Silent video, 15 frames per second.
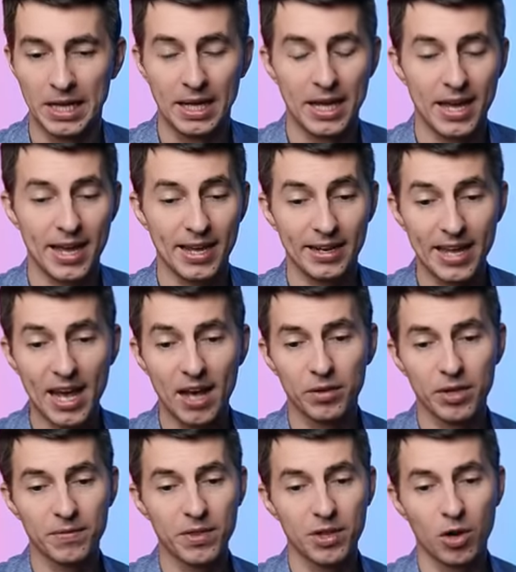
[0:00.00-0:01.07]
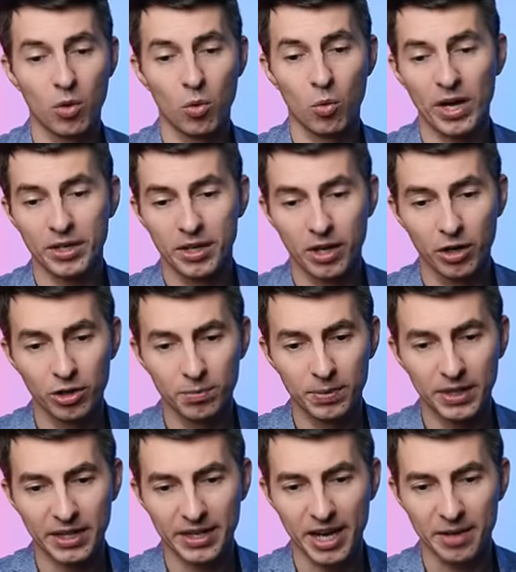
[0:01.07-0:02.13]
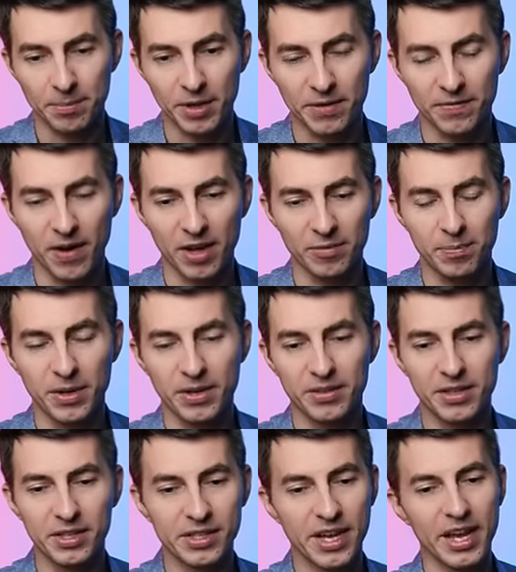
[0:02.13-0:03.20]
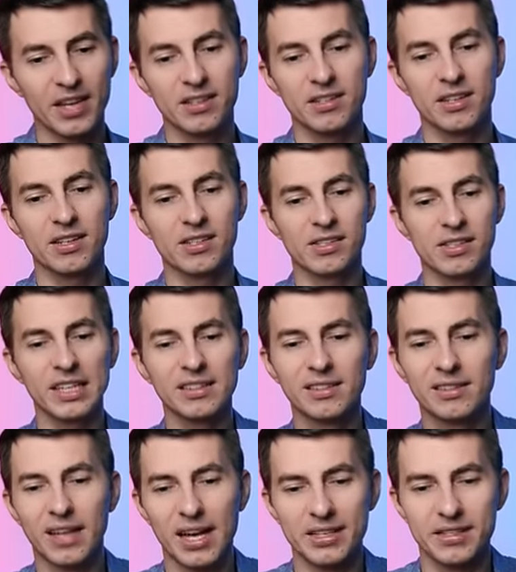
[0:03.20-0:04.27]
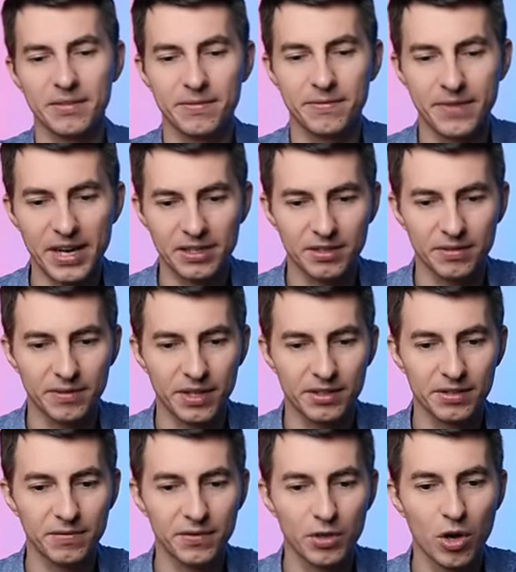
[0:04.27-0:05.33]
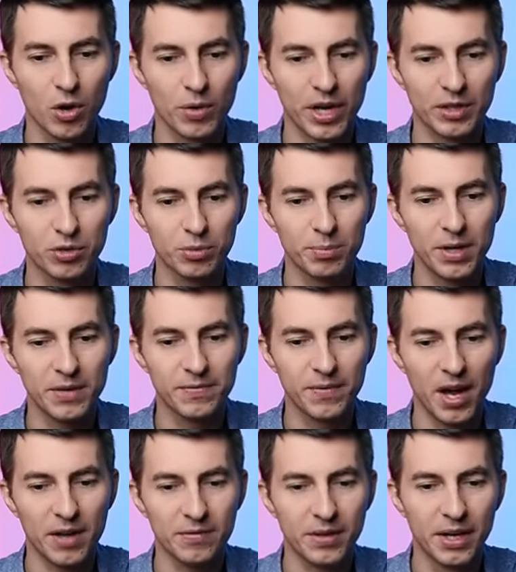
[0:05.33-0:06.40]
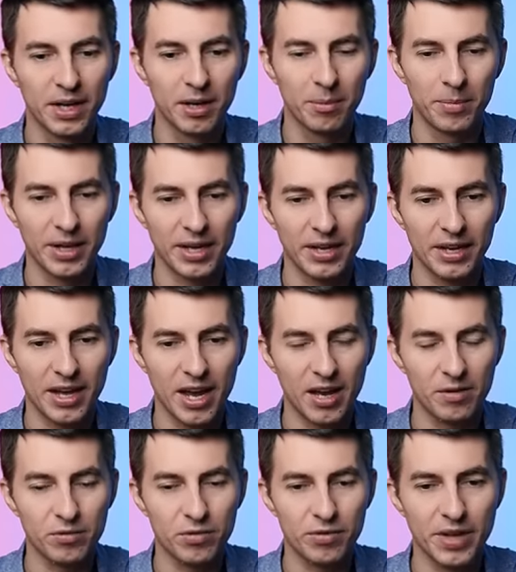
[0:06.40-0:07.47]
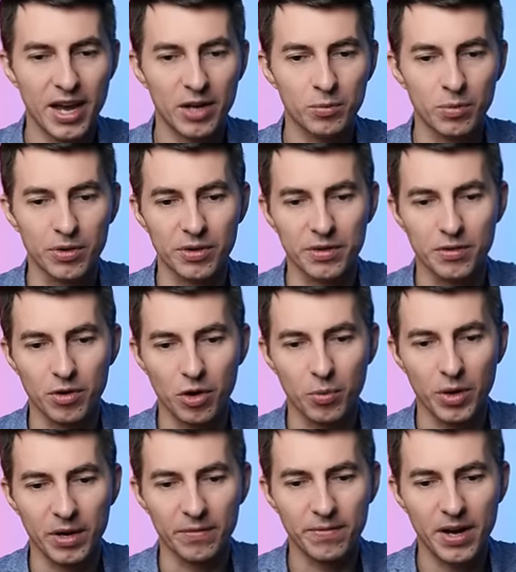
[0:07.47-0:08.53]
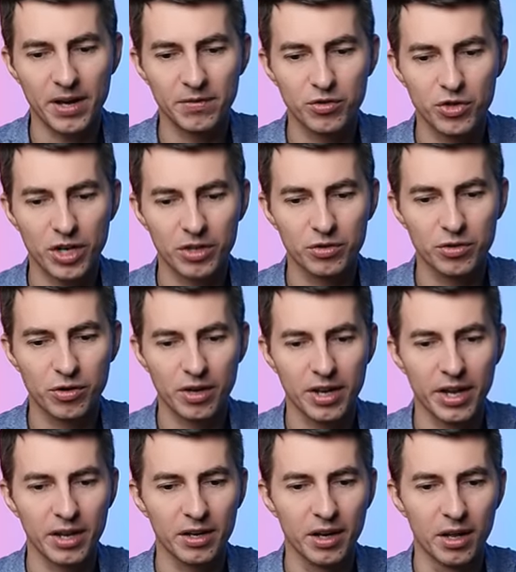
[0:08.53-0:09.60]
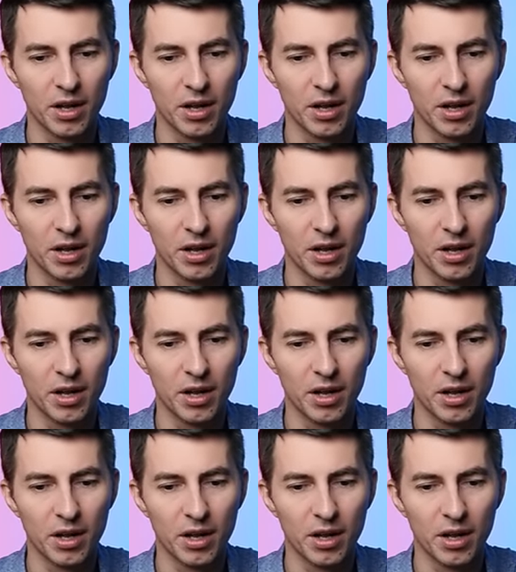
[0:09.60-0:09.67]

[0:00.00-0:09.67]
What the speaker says: And now, even though White could play knight b5, but in this case, it is slightly less effective, as if you go knight to b5, Black can counter that with either queen a5 check to your king,